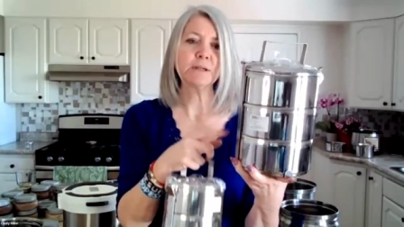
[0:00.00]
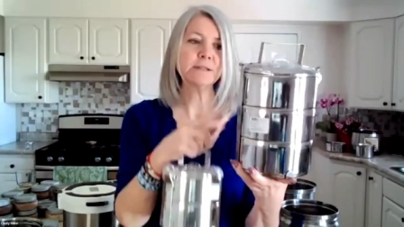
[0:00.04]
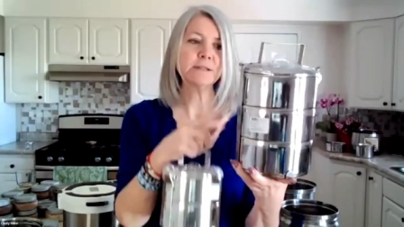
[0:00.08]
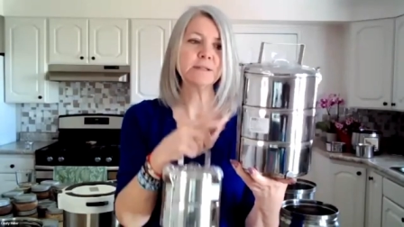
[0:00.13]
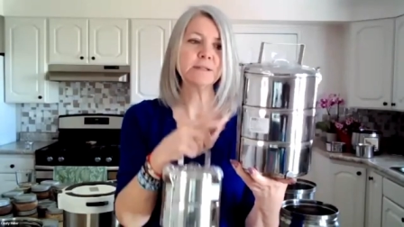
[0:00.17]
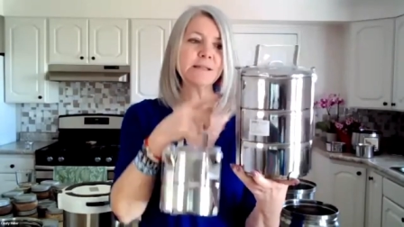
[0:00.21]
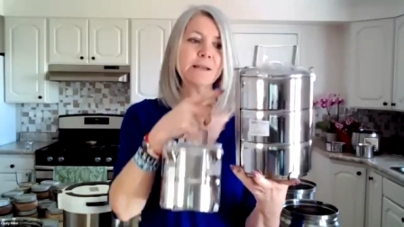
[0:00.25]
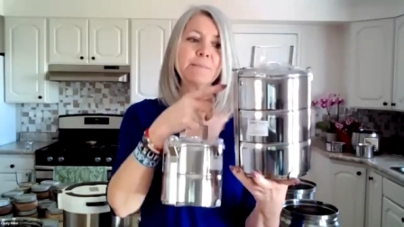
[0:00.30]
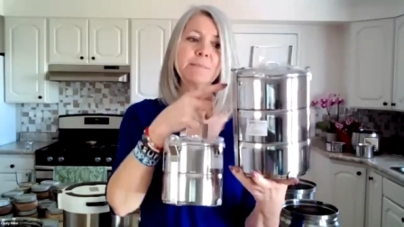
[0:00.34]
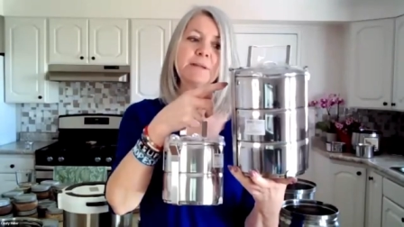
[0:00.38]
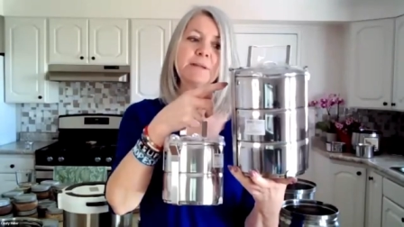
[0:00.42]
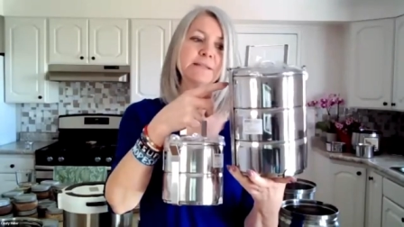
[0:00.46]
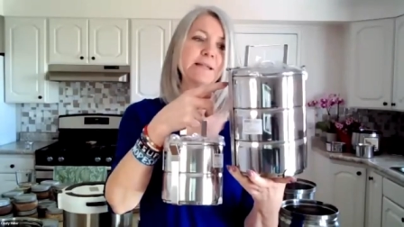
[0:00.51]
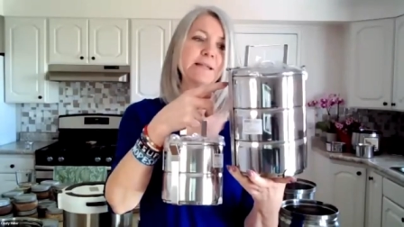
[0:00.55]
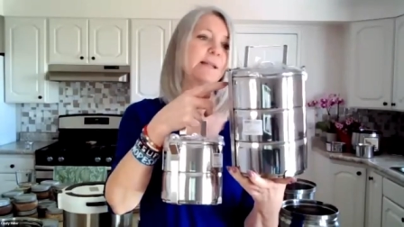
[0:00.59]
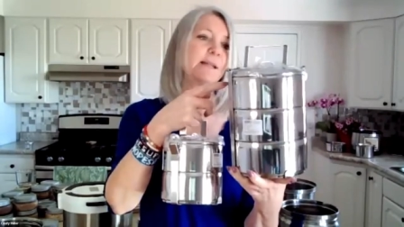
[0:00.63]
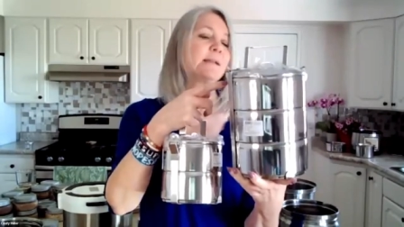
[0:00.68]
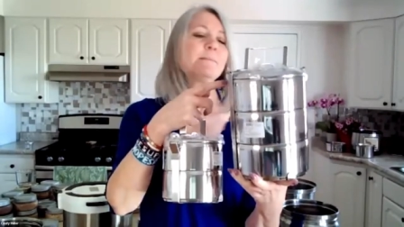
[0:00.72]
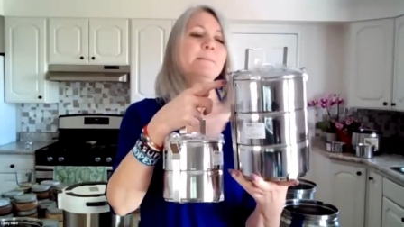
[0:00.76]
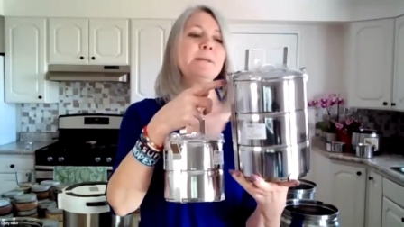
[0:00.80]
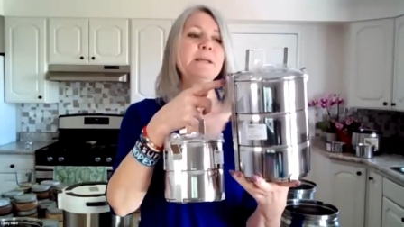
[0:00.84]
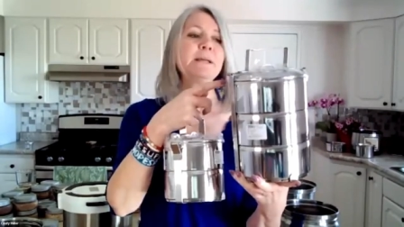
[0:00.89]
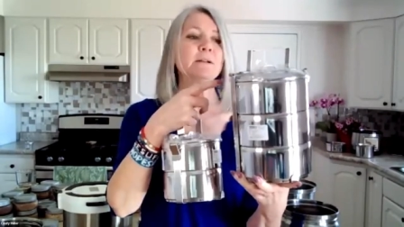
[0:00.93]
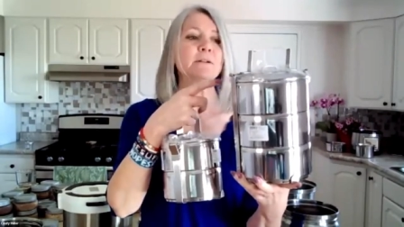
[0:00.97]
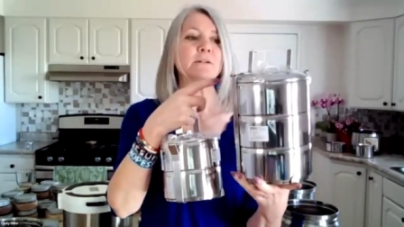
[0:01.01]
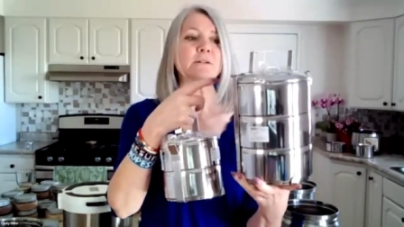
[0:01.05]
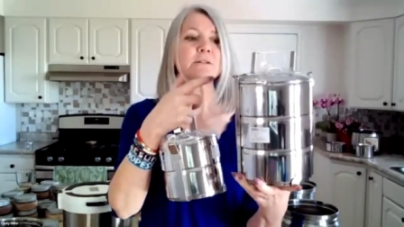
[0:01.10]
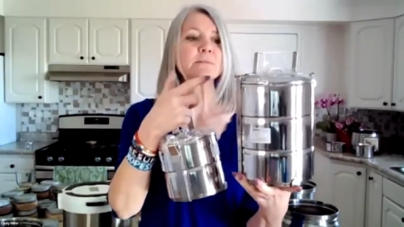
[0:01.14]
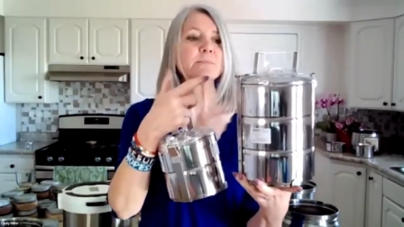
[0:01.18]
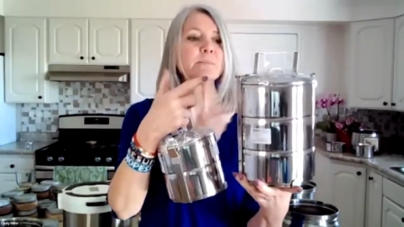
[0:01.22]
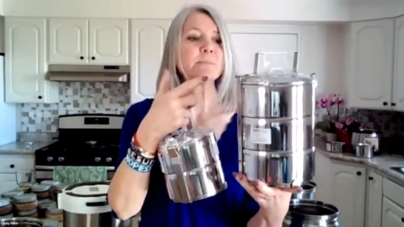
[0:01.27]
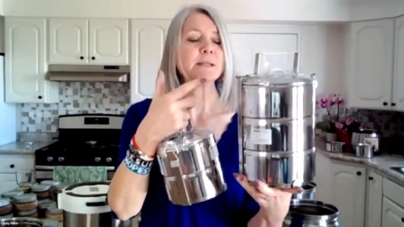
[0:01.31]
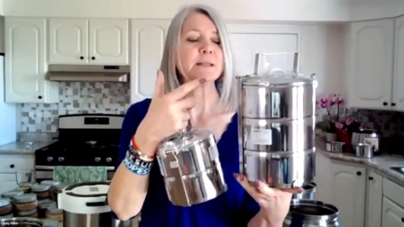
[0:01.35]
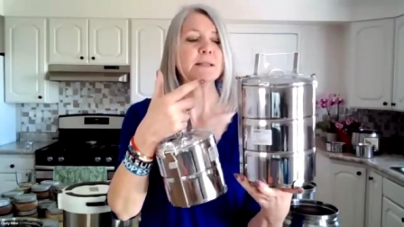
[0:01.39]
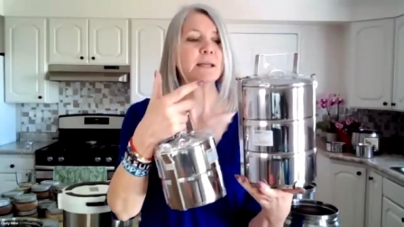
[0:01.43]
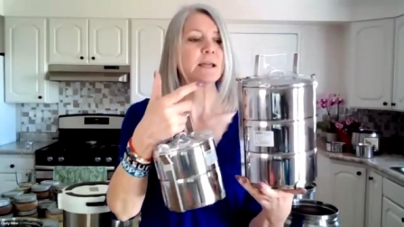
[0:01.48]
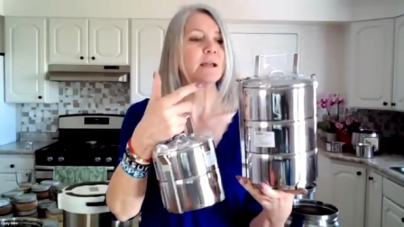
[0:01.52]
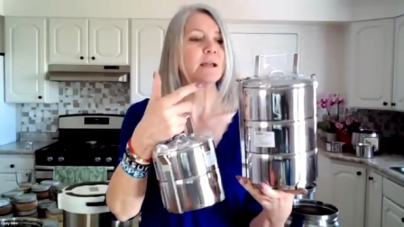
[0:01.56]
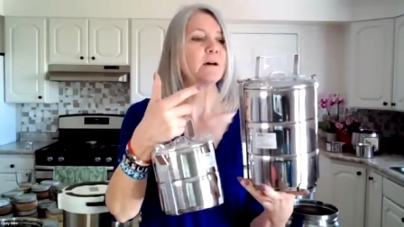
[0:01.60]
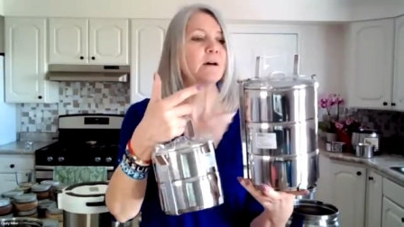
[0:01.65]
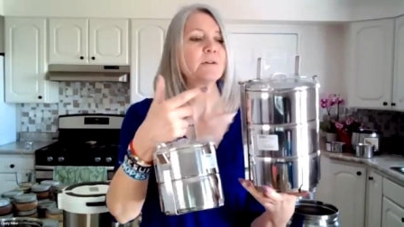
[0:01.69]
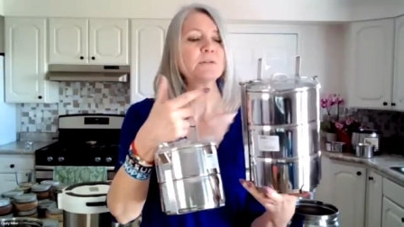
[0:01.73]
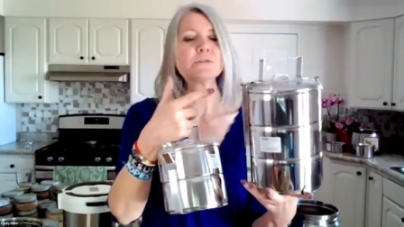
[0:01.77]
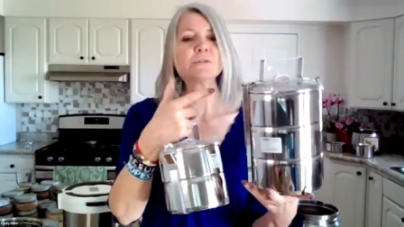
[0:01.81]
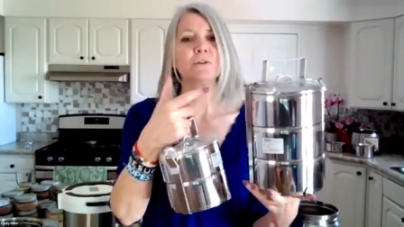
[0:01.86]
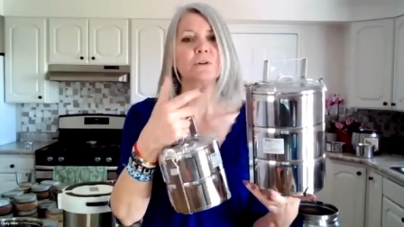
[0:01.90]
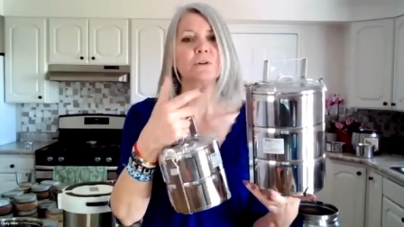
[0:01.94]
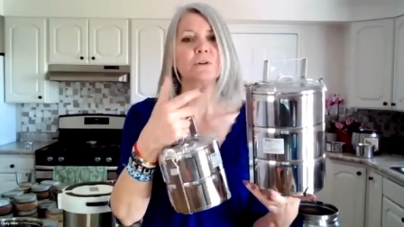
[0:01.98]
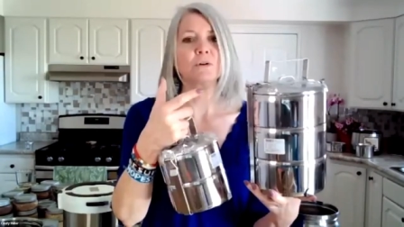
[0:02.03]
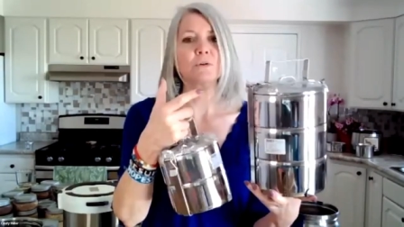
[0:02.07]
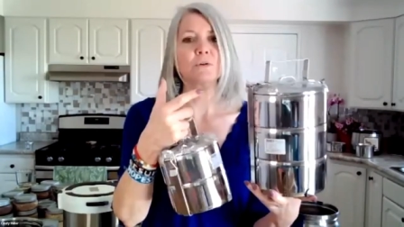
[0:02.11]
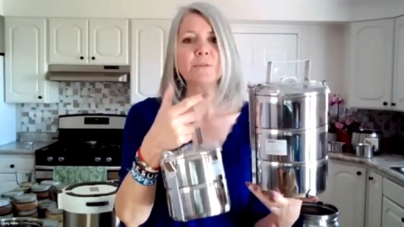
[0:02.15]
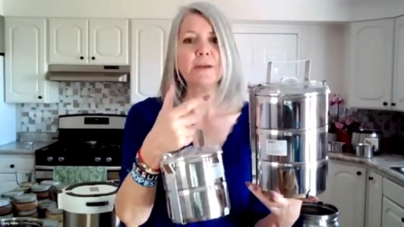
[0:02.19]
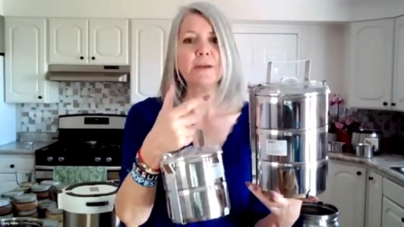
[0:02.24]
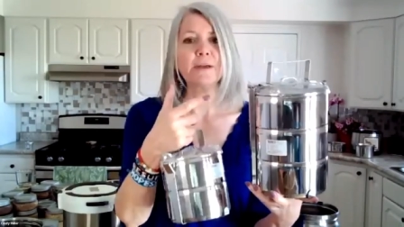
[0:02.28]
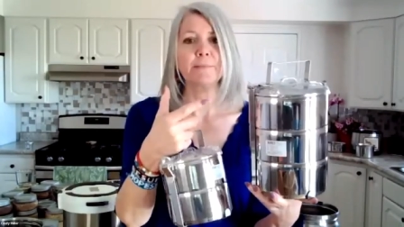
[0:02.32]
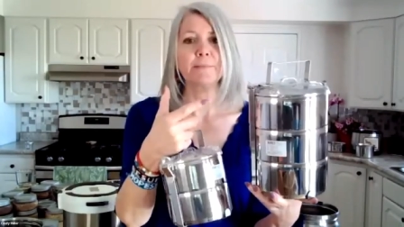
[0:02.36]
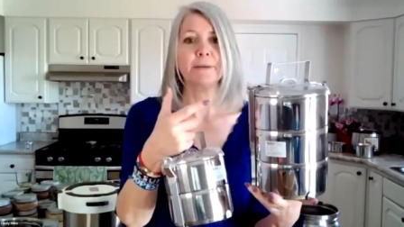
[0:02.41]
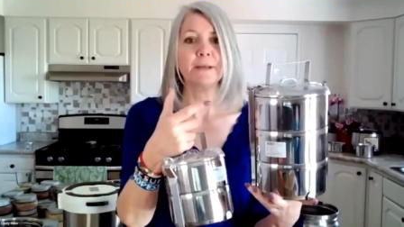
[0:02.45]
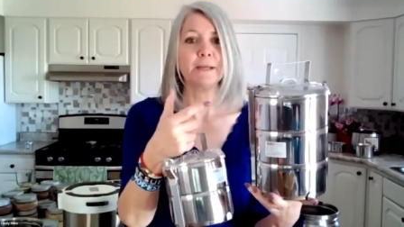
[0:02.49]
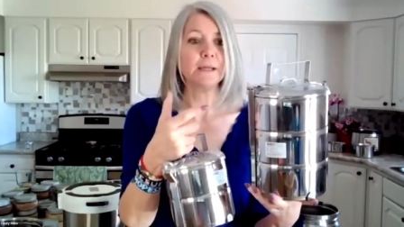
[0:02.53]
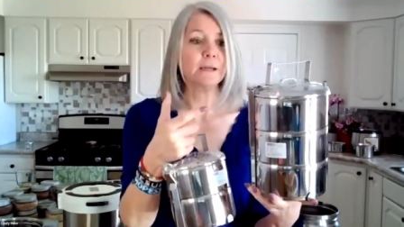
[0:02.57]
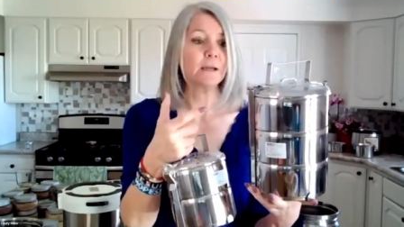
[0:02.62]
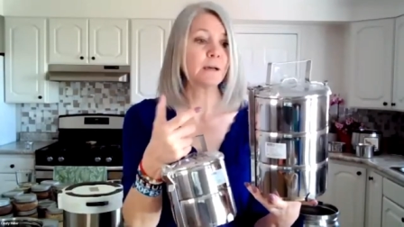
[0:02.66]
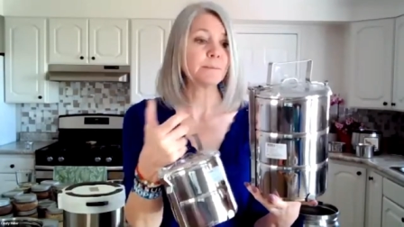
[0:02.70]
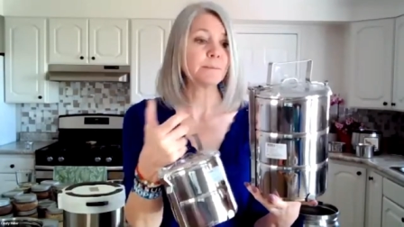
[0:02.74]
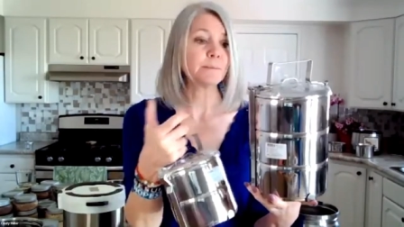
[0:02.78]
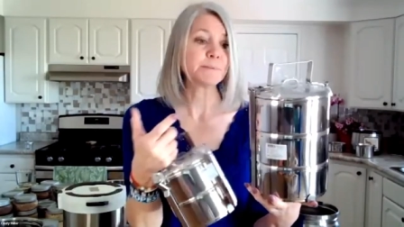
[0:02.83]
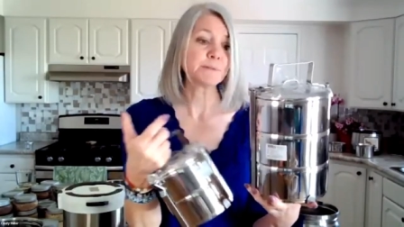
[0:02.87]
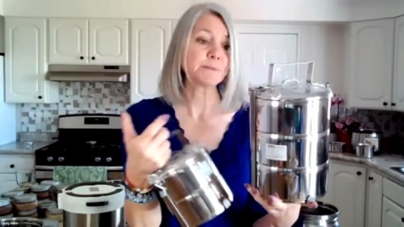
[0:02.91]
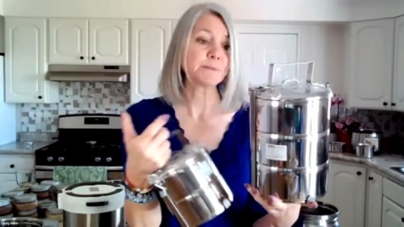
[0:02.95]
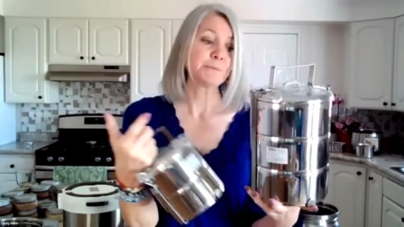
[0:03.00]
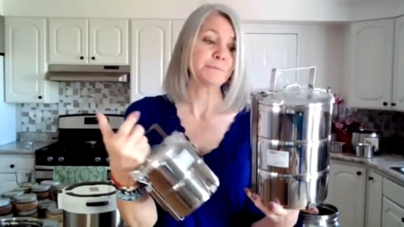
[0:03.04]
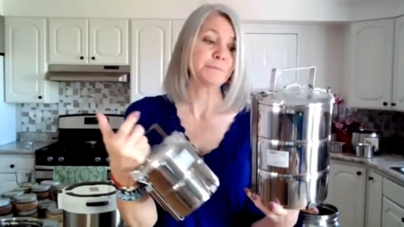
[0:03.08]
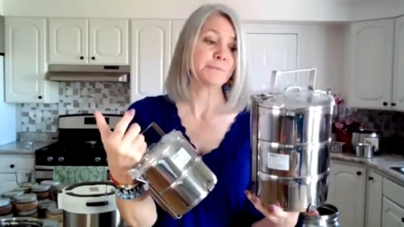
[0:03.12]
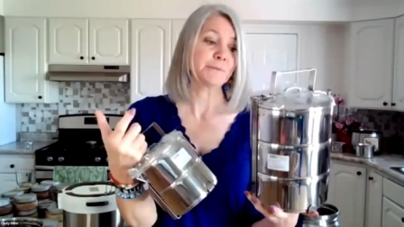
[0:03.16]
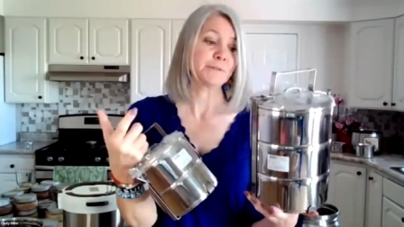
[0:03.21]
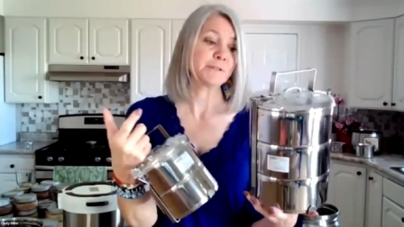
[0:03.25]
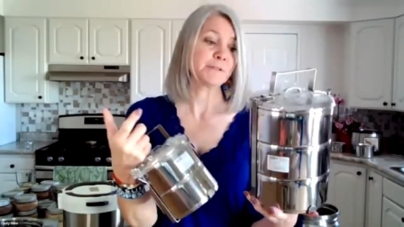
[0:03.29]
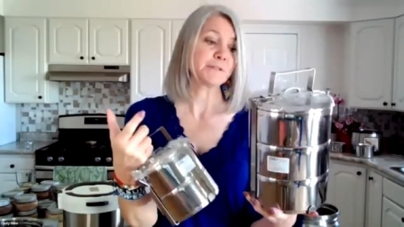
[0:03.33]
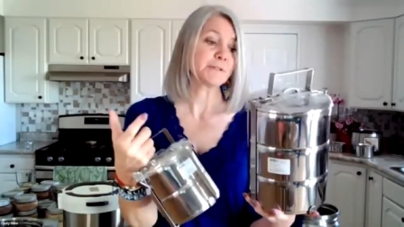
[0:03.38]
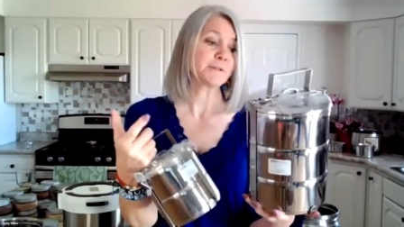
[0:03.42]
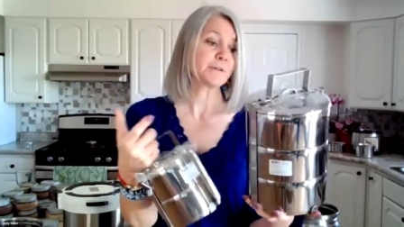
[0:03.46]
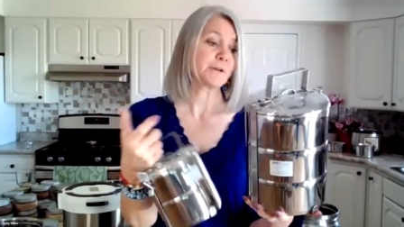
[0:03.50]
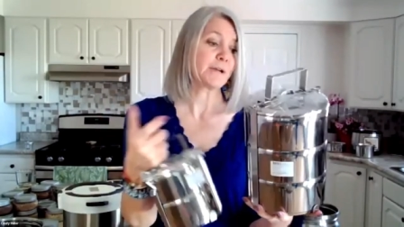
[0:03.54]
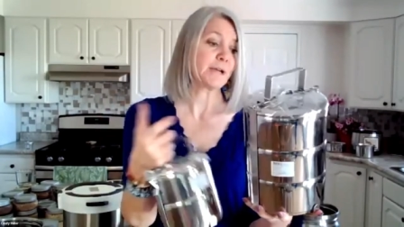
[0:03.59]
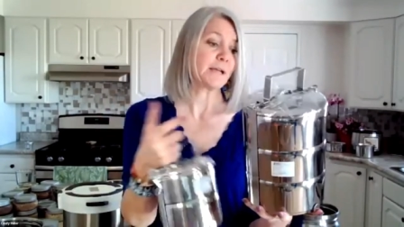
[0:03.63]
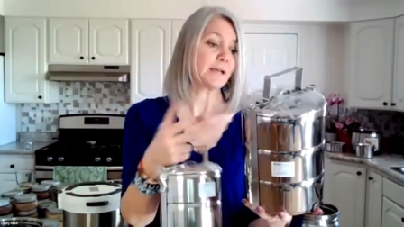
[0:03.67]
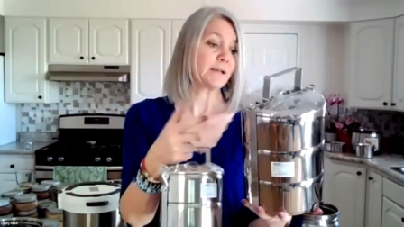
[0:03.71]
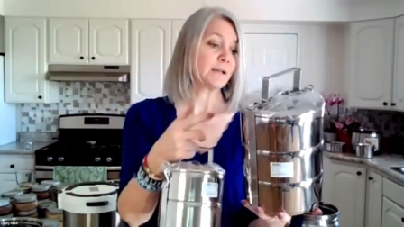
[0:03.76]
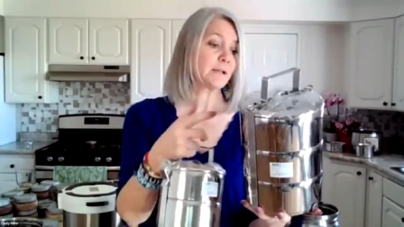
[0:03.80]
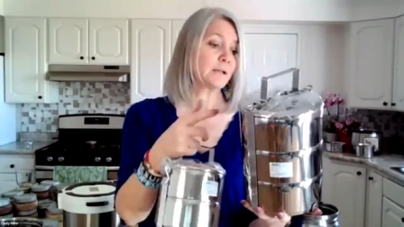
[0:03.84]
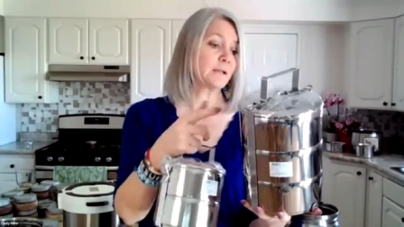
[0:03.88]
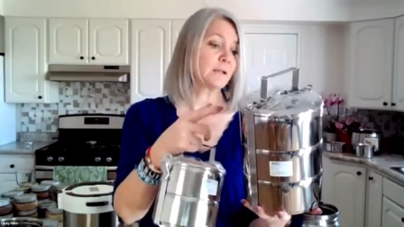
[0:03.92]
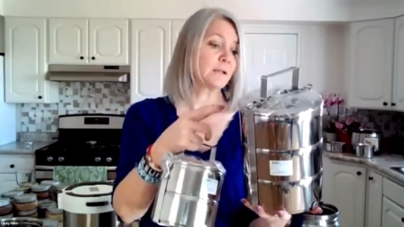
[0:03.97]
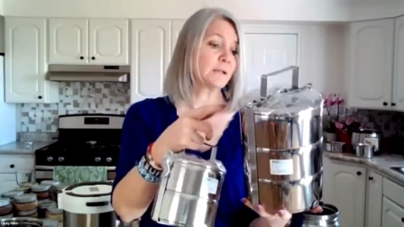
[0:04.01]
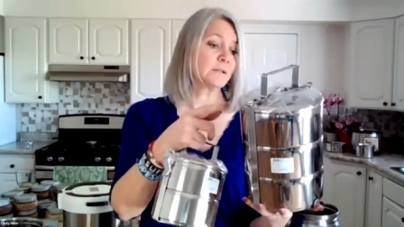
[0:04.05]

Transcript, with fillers: It's some centimeters, but they also go with how many cups, which is great.